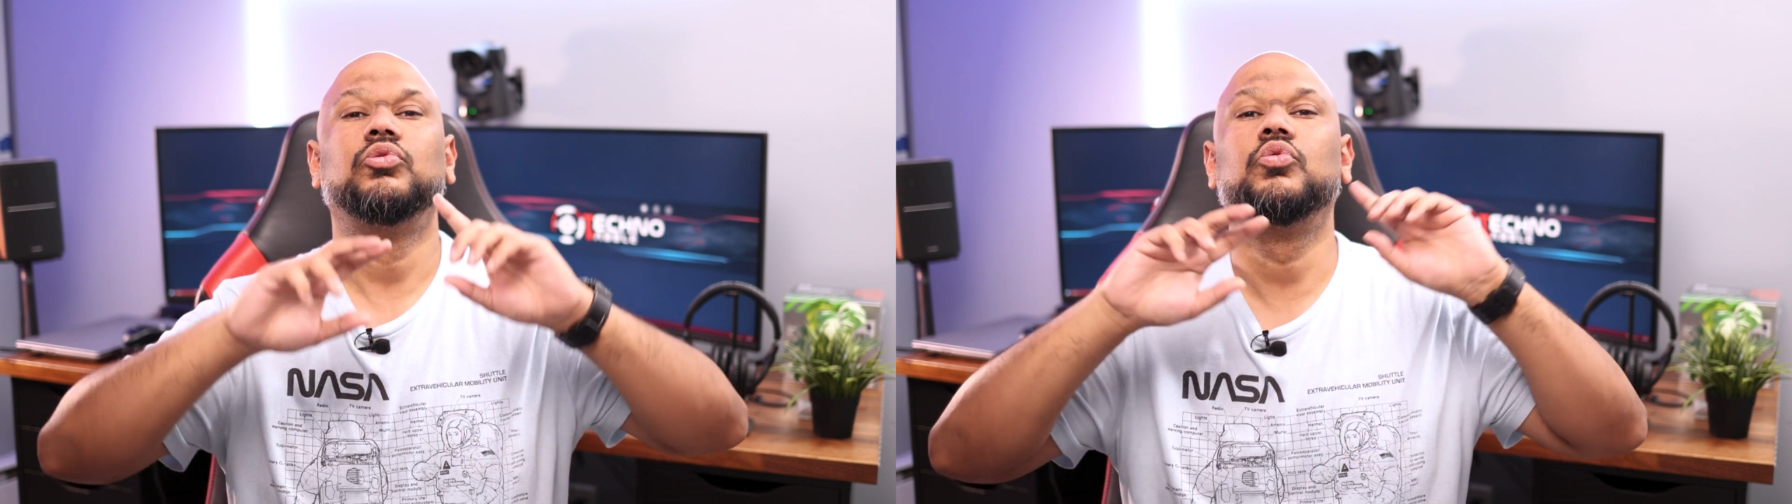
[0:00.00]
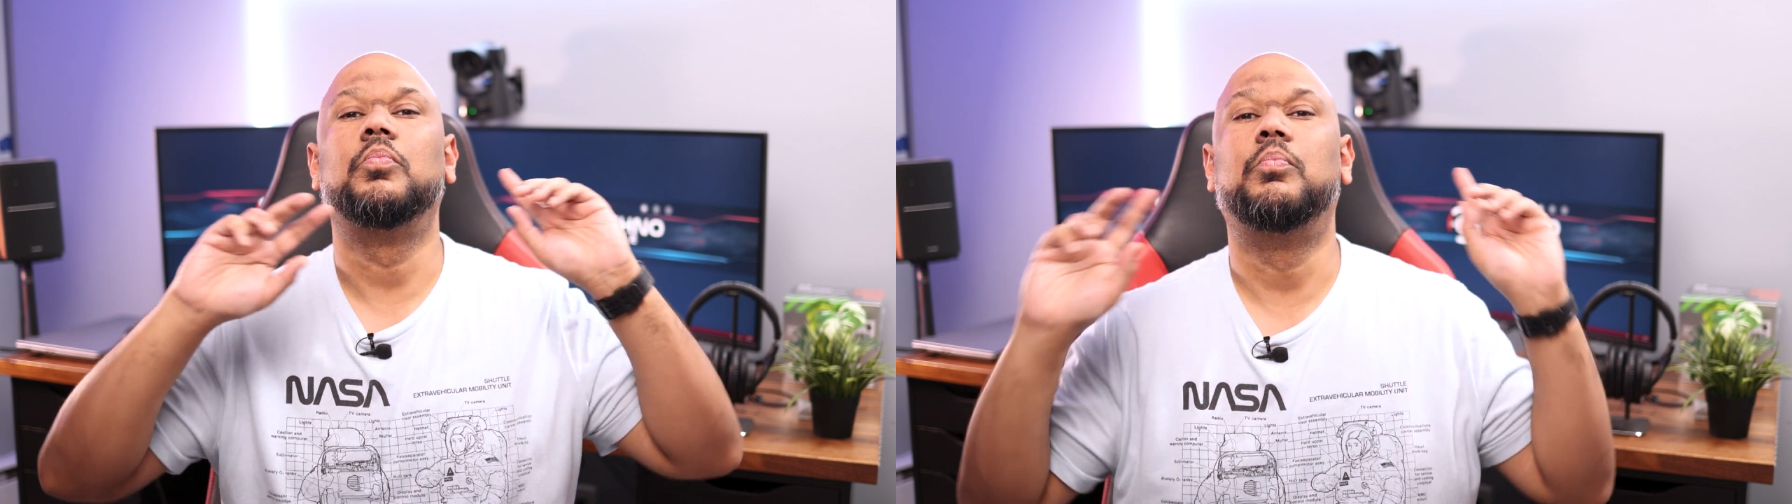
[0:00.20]

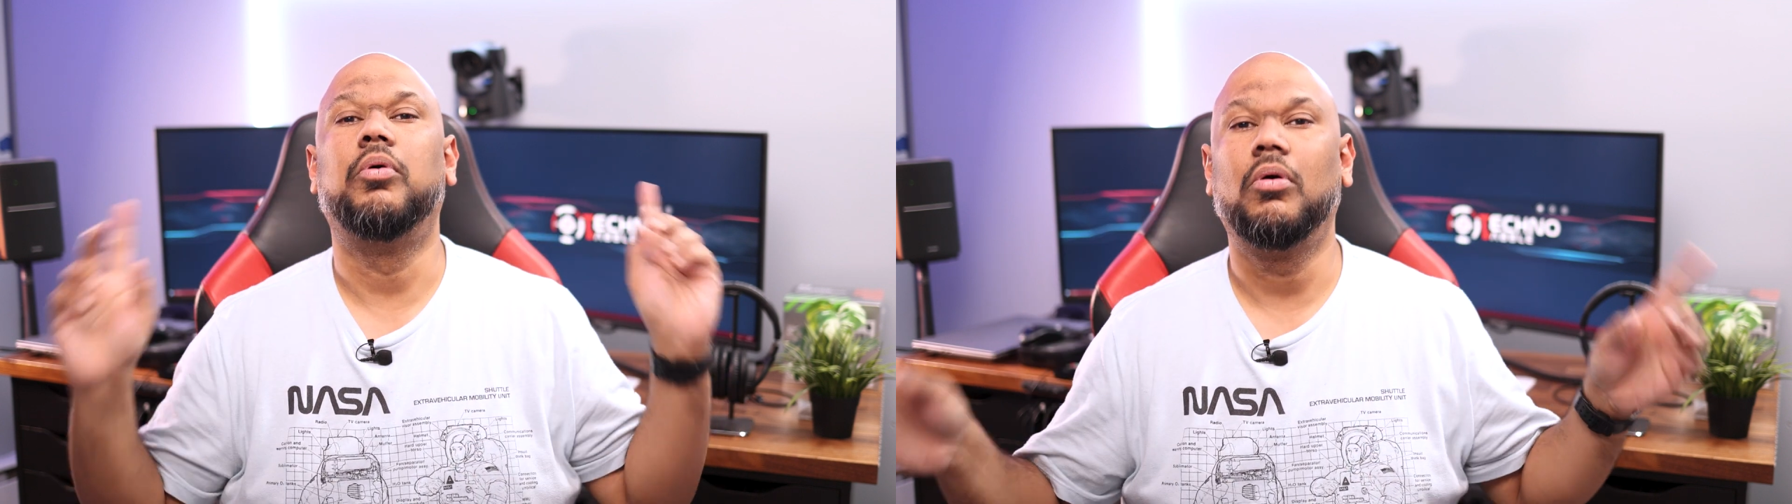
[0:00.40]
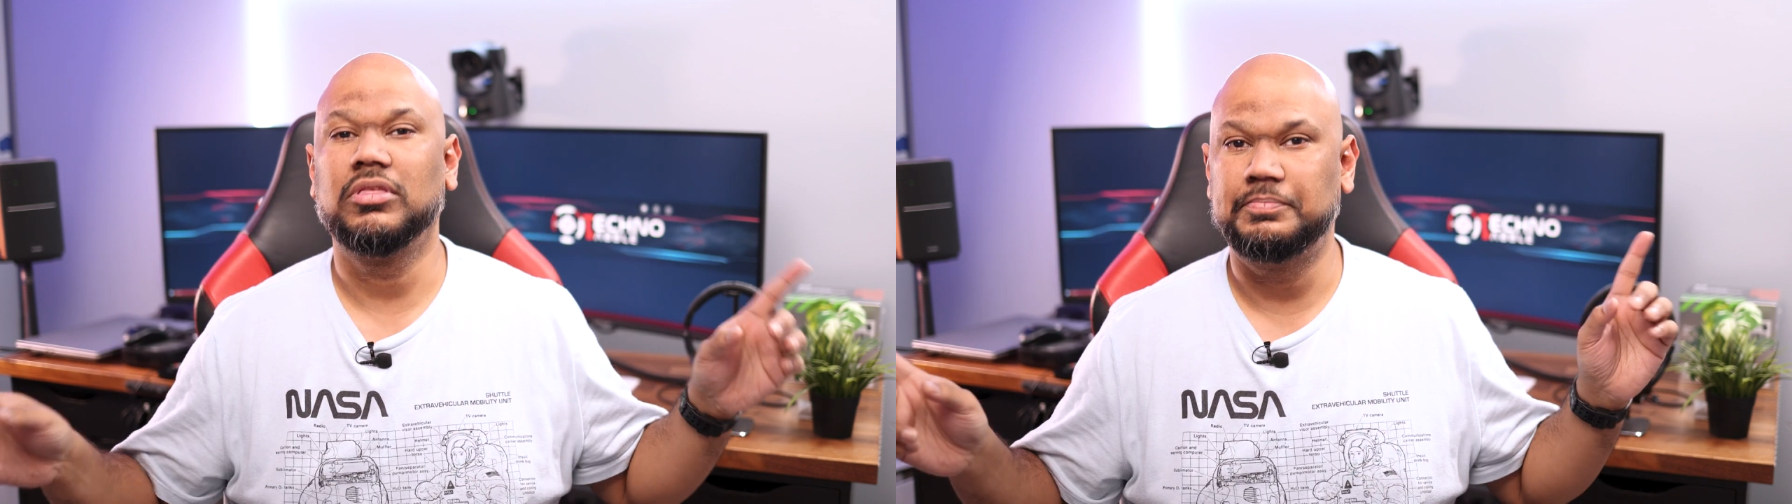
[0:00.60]
to
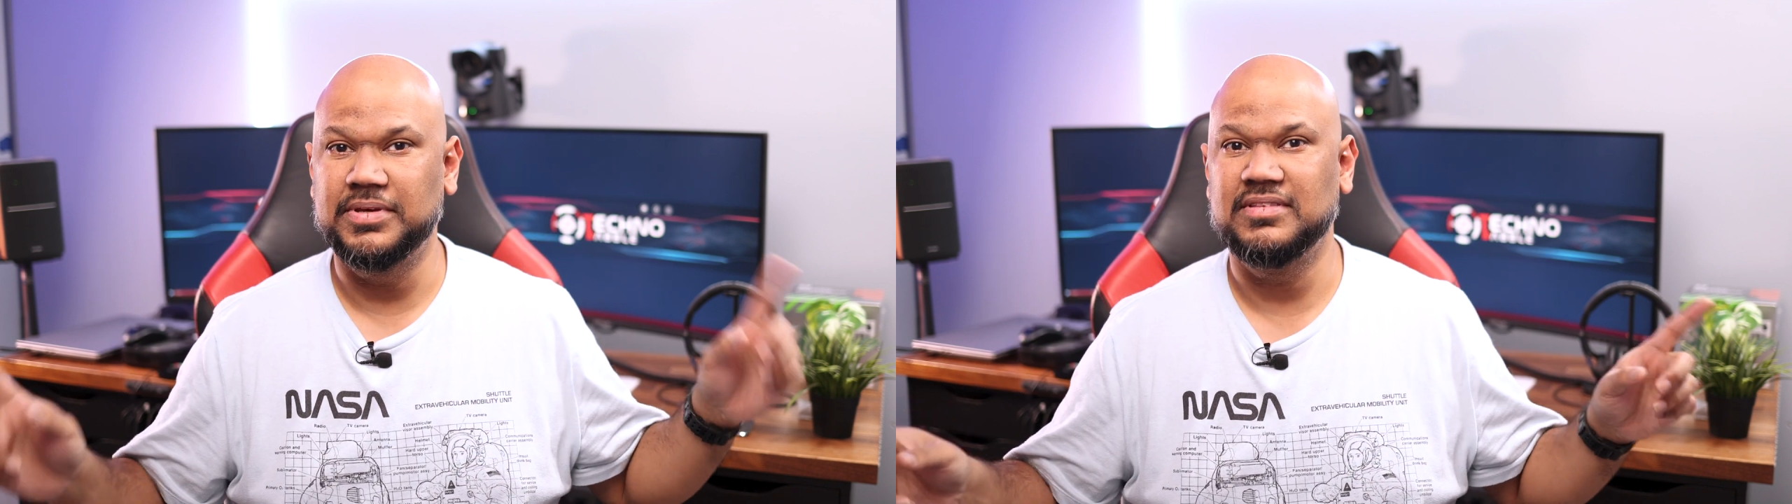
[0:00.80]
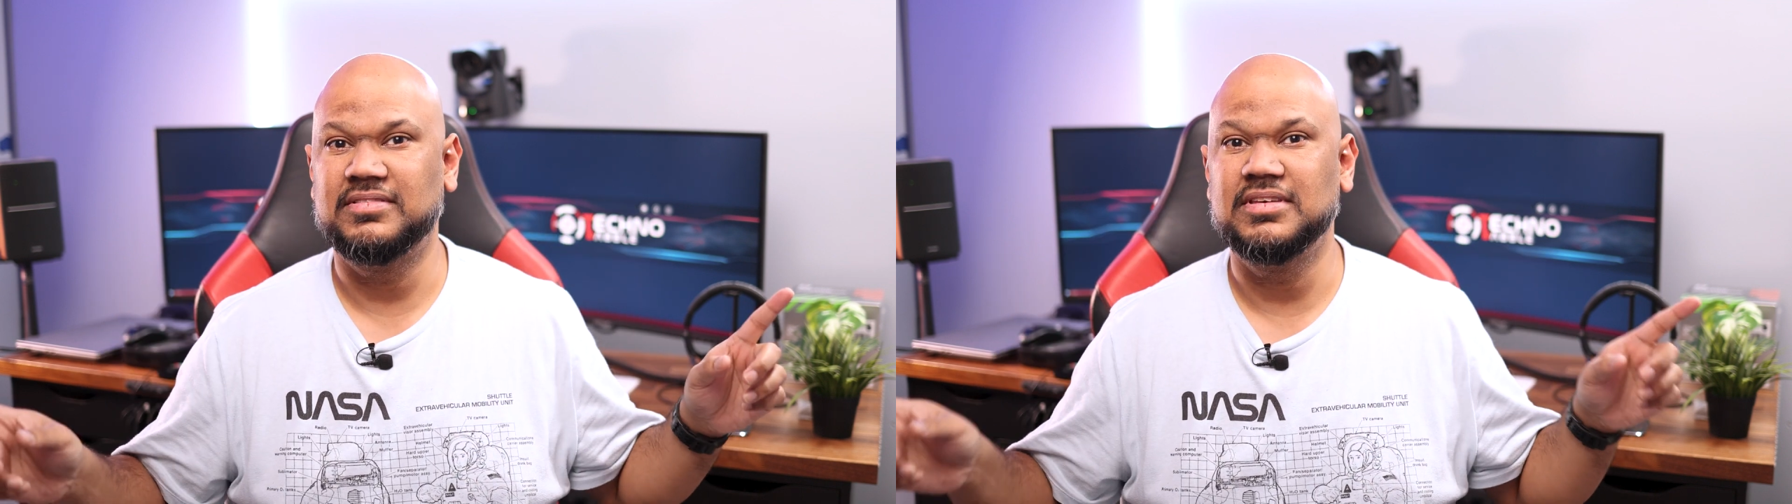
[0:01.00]
both
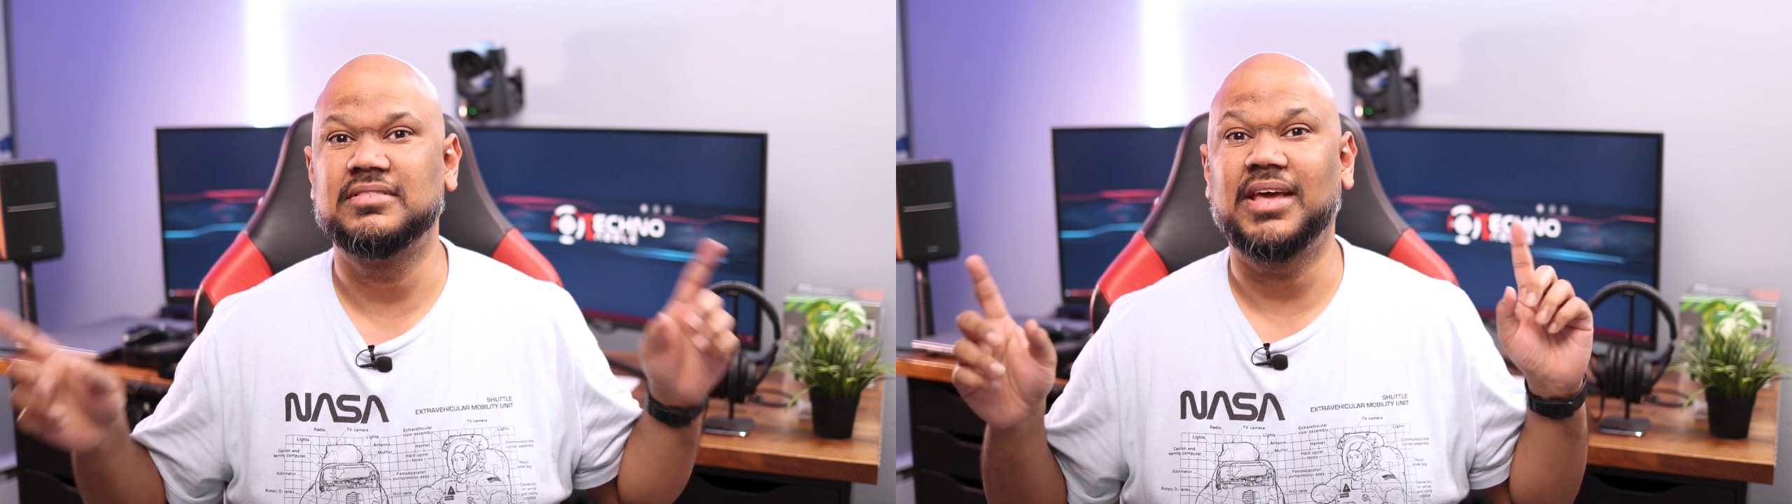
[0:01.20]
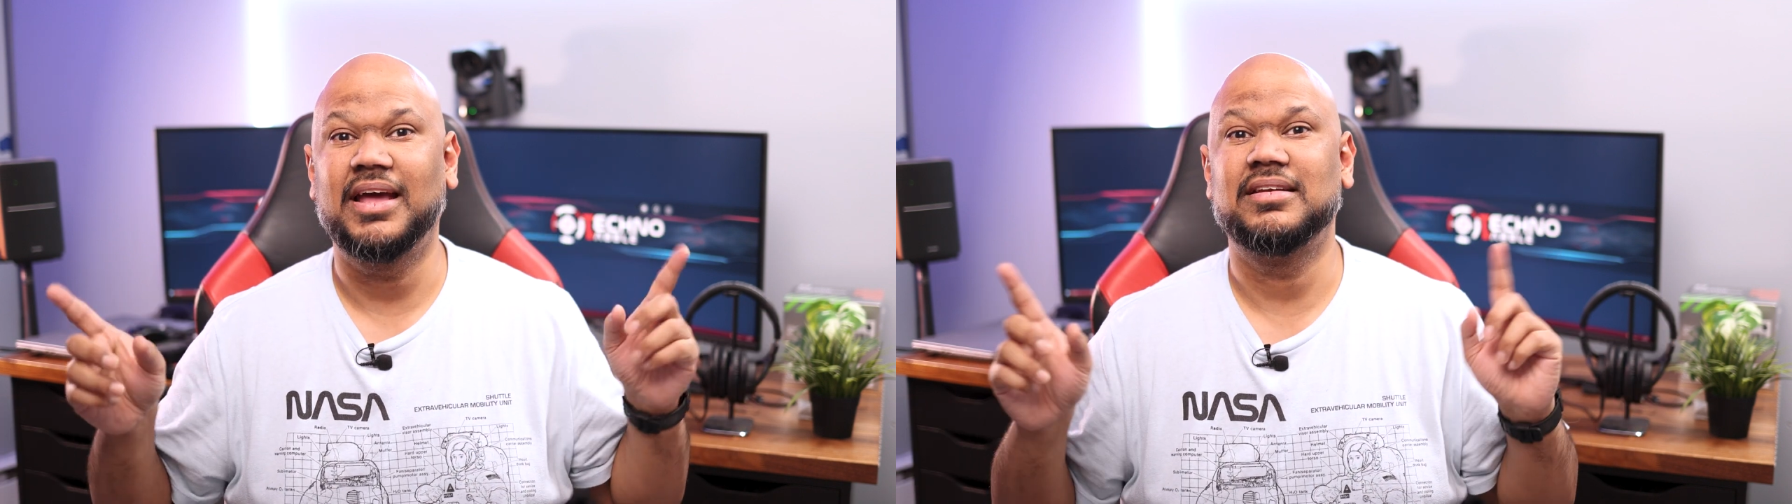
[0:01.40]

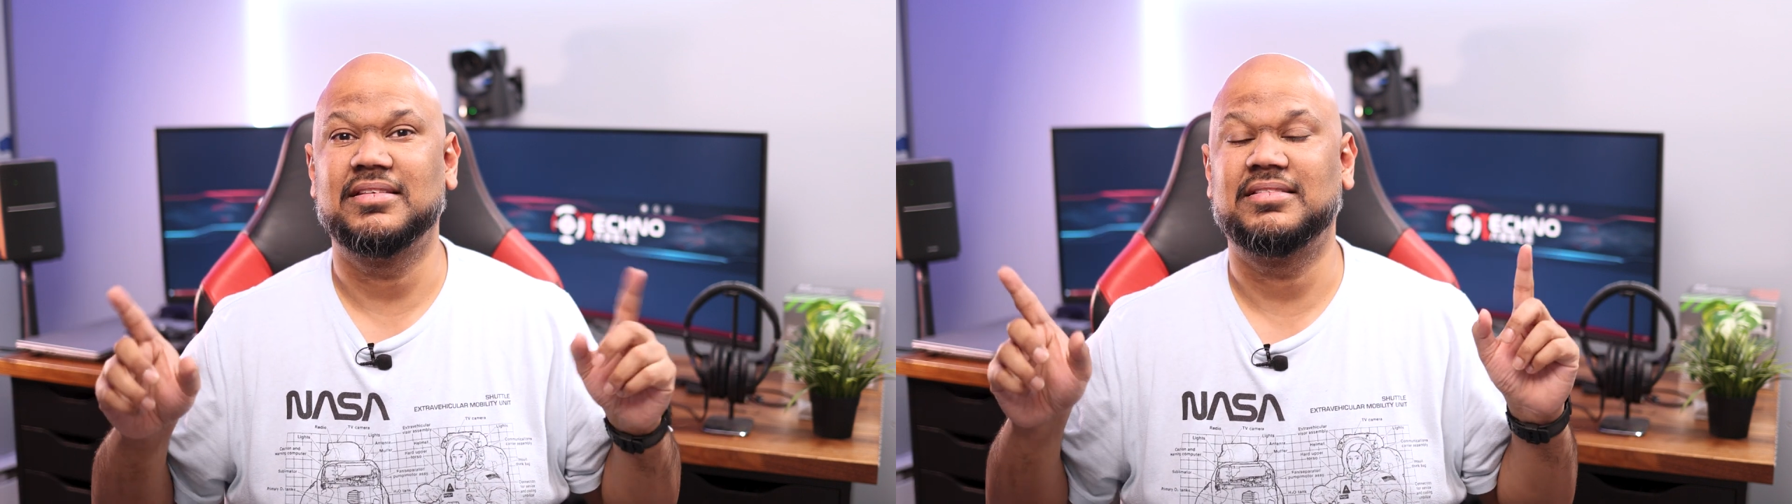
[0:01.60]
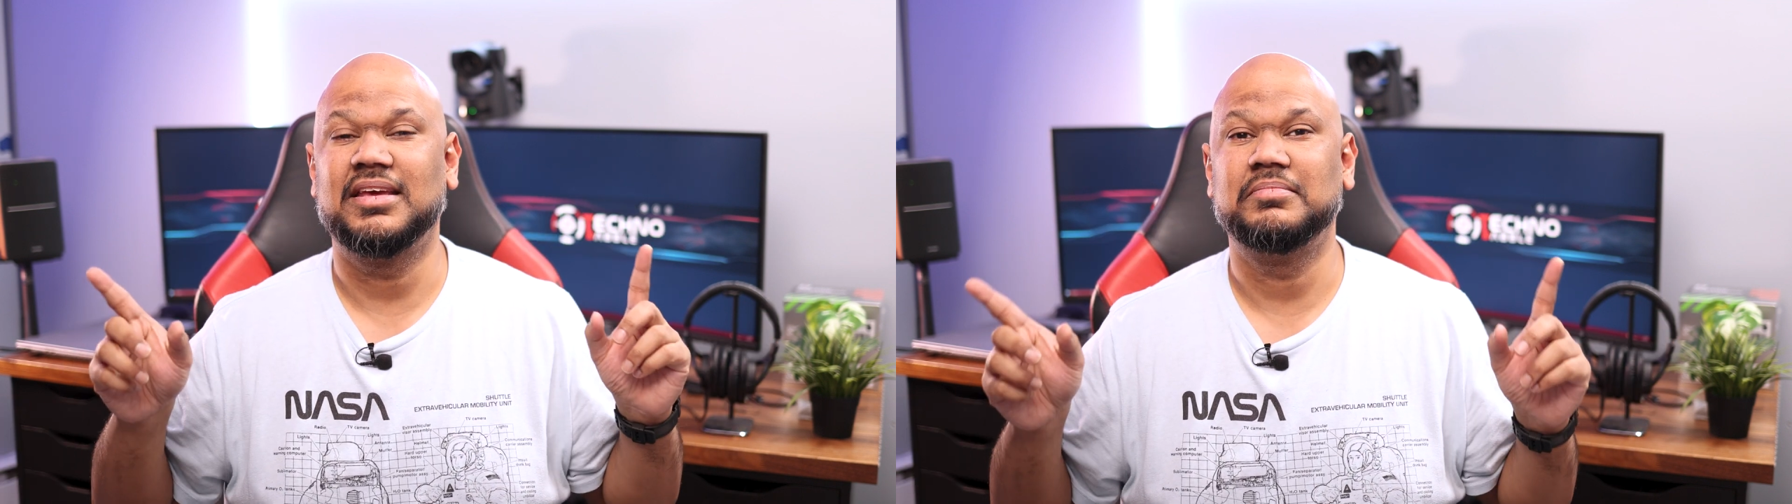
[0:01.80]
PCs at
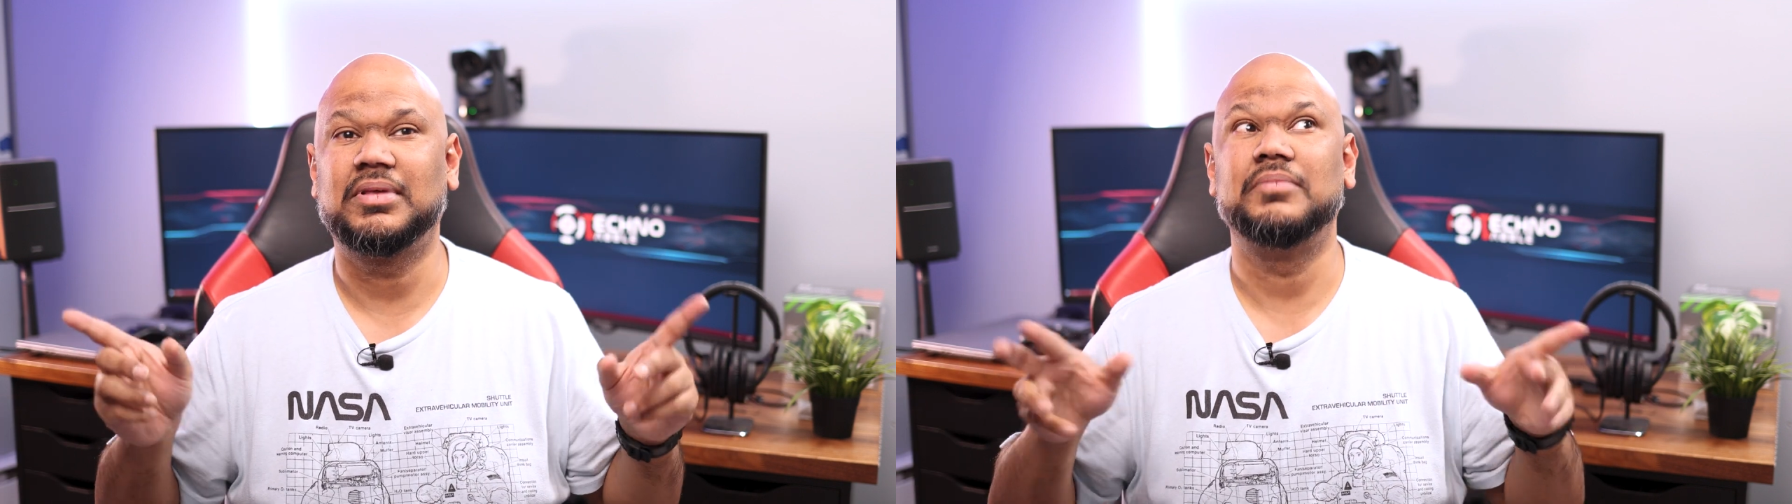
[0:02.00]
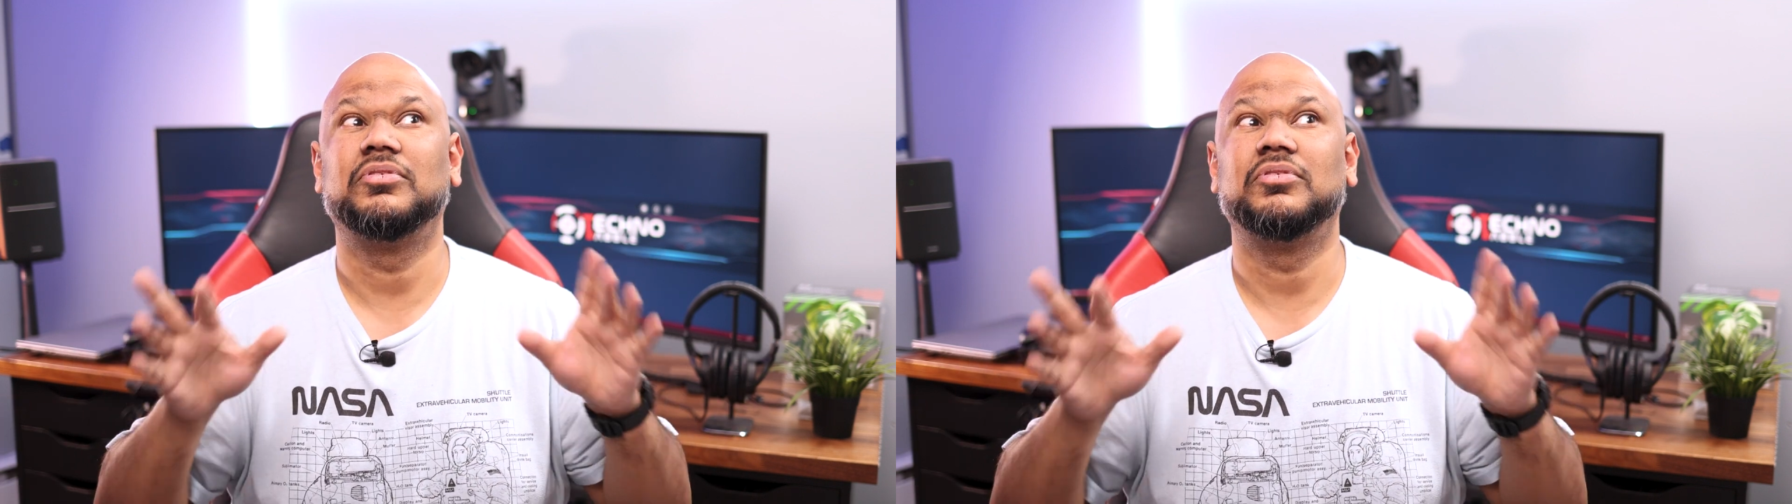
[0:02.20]
the same time.